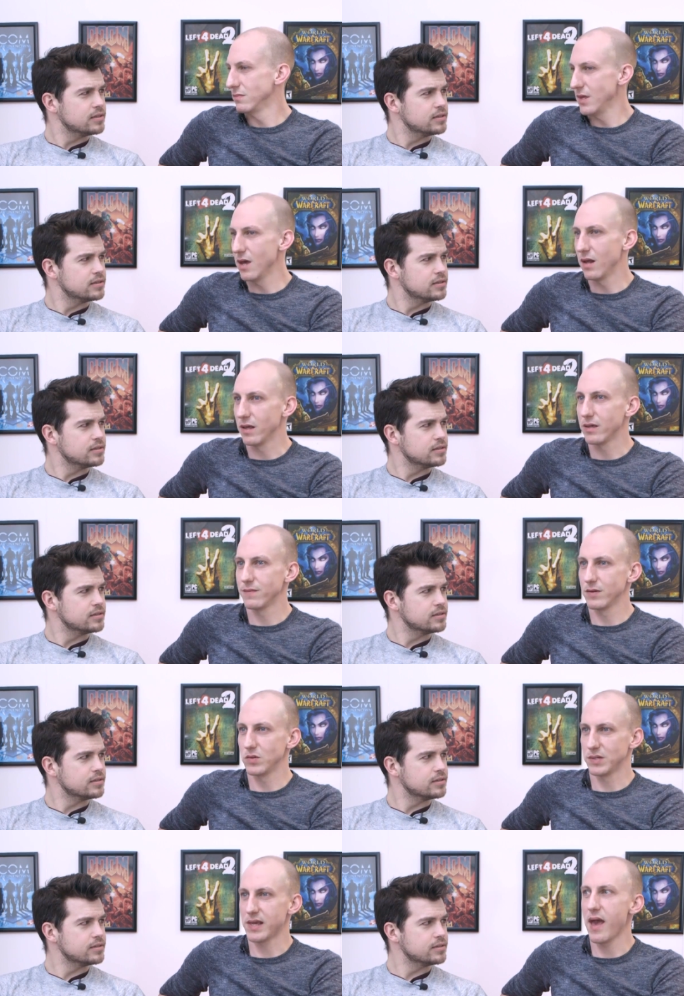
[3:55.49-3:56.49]
Speaker 1: Yeah, like if
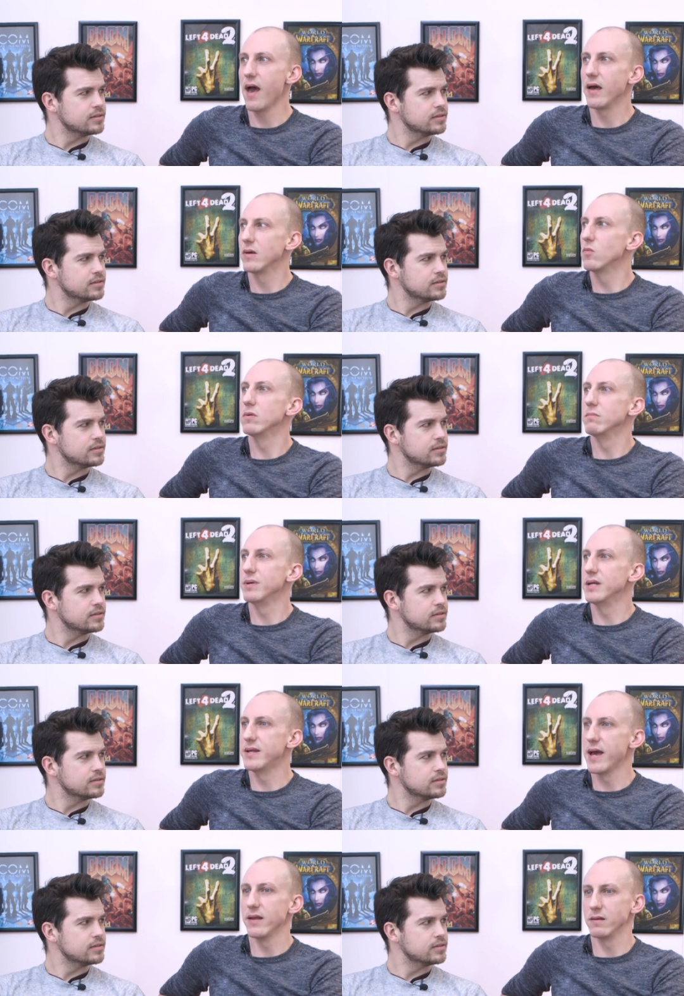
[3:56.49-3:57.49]
it was a cat, it wouldn't
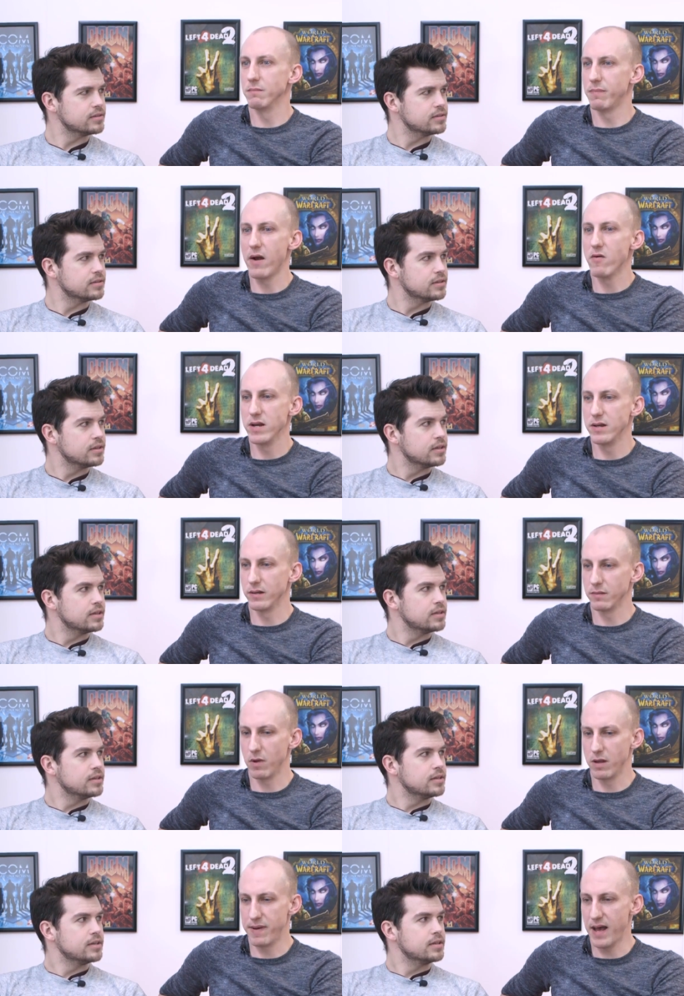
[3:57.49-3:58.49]
be dead and buried
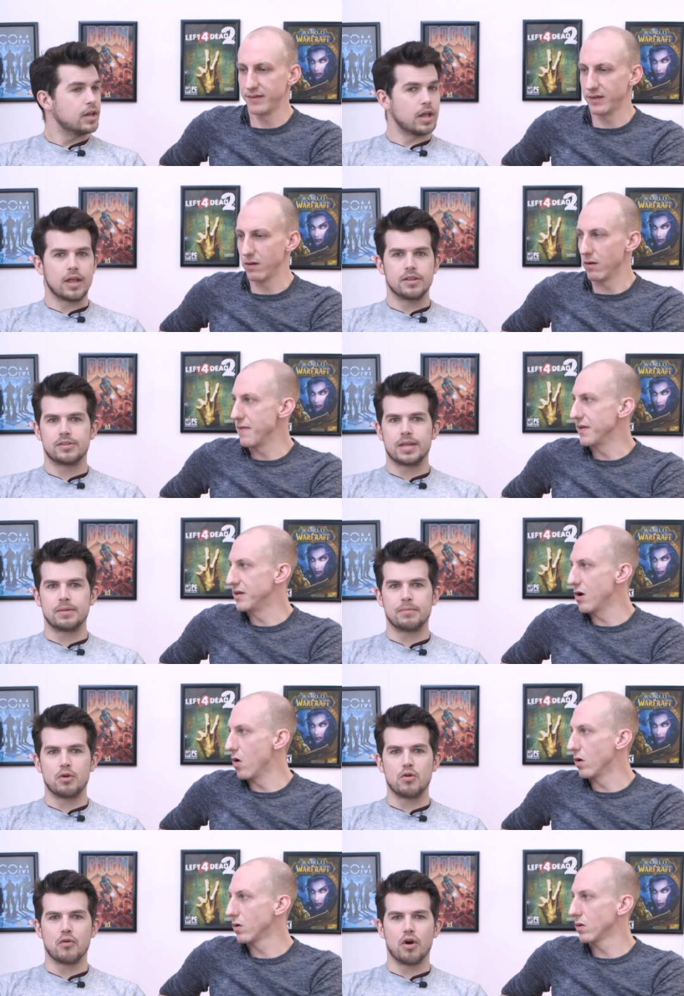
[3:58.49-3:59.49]
under my patio uh, like the
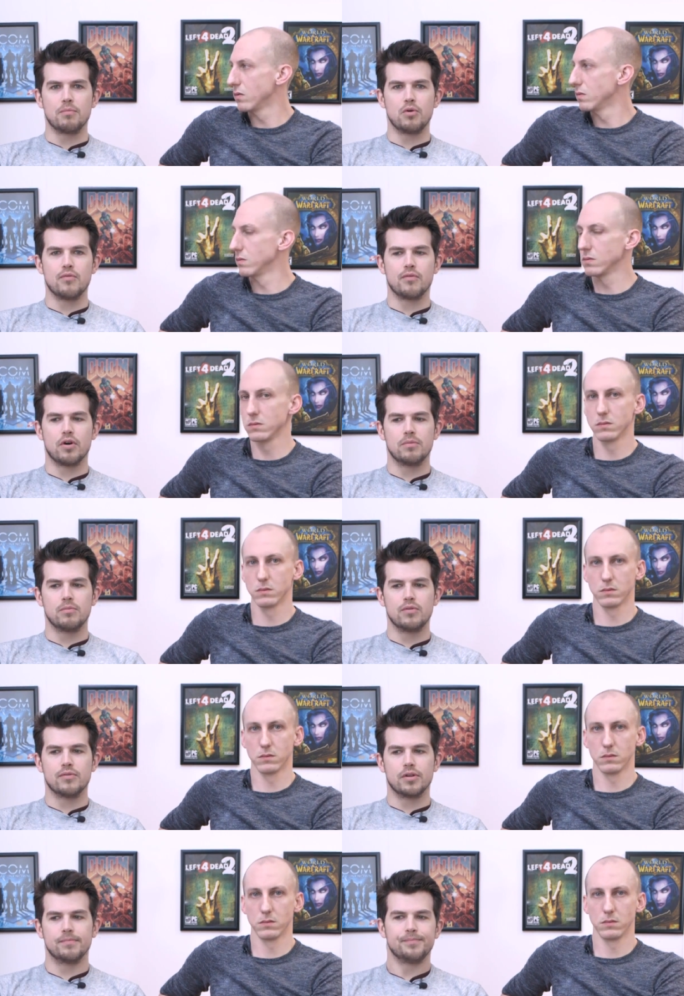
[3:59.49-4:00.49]
dog. Move
Speaker 2: on, move on,
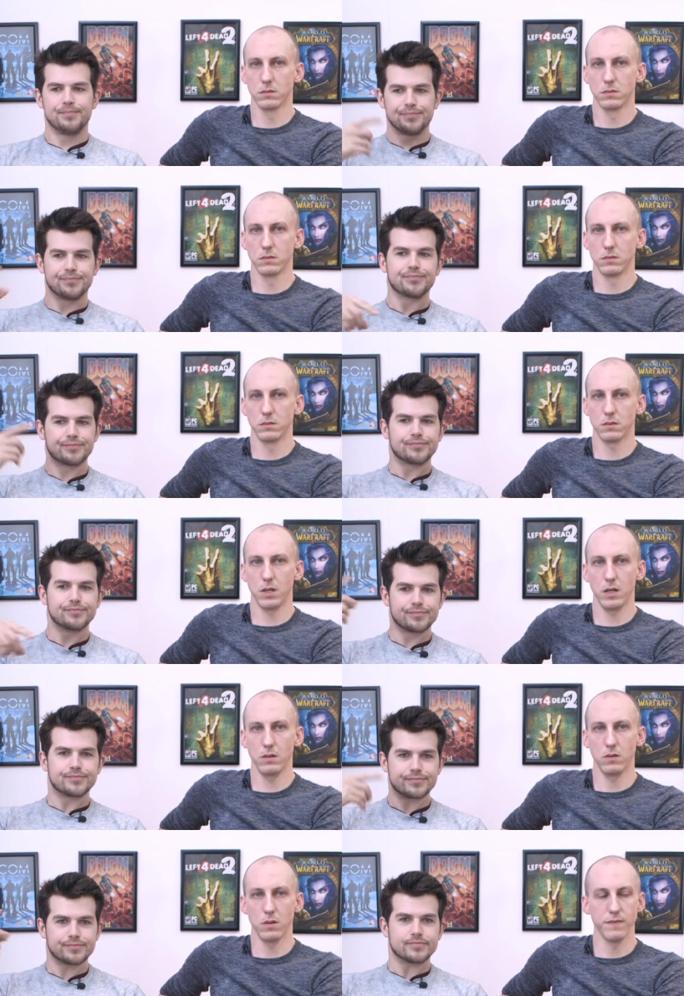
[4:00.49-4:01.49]
move on.
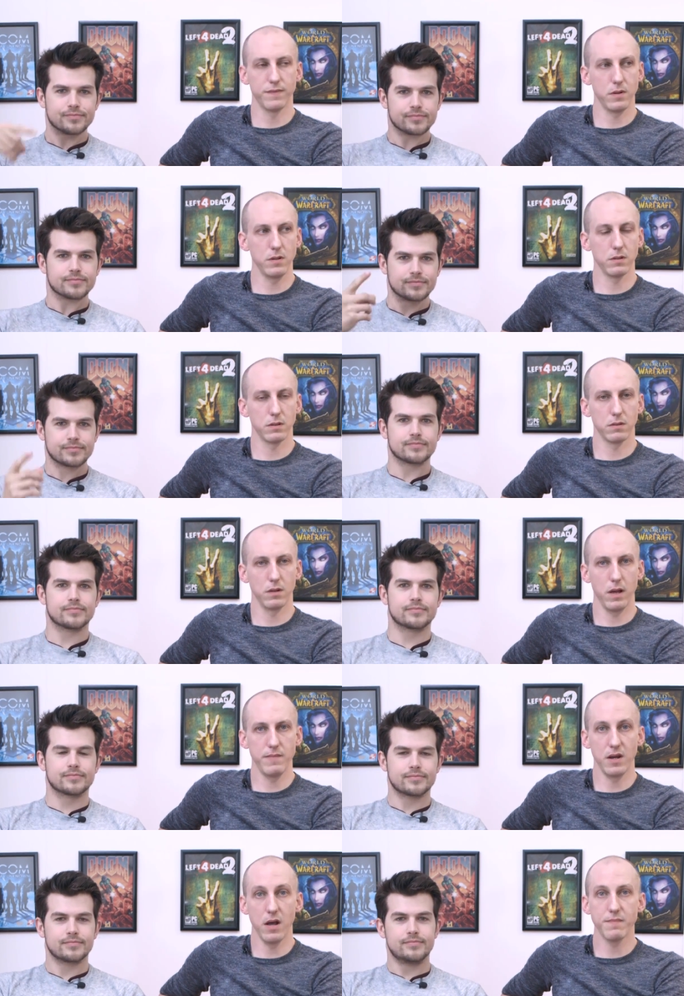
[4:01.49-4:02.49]
Okay, all right, fine.
Speaker 1: Uh,
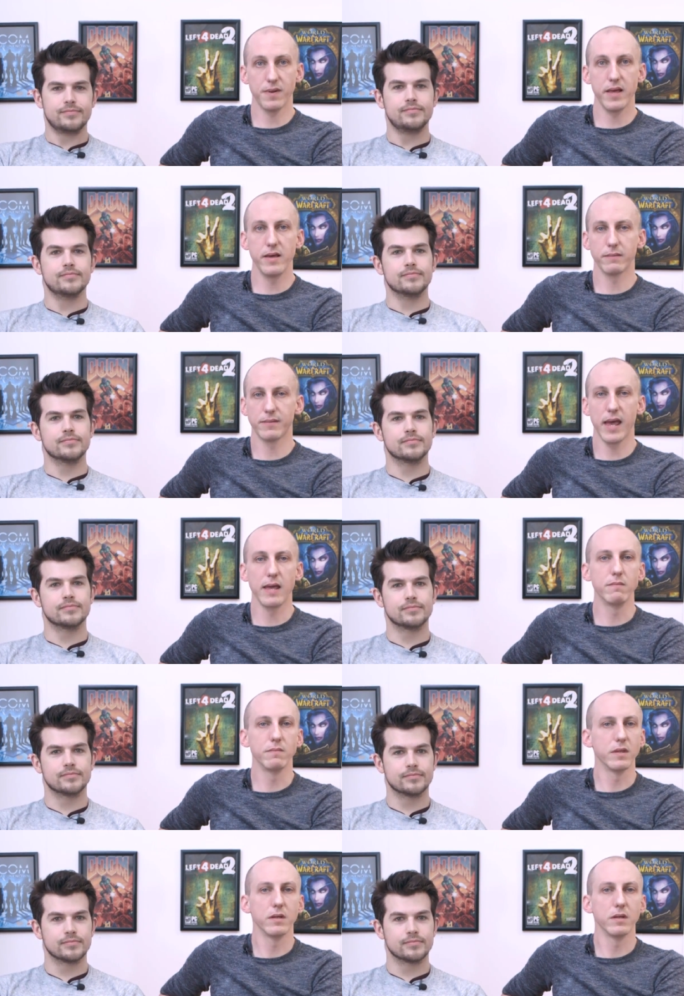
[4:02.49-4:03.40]
I mean, I'd play a game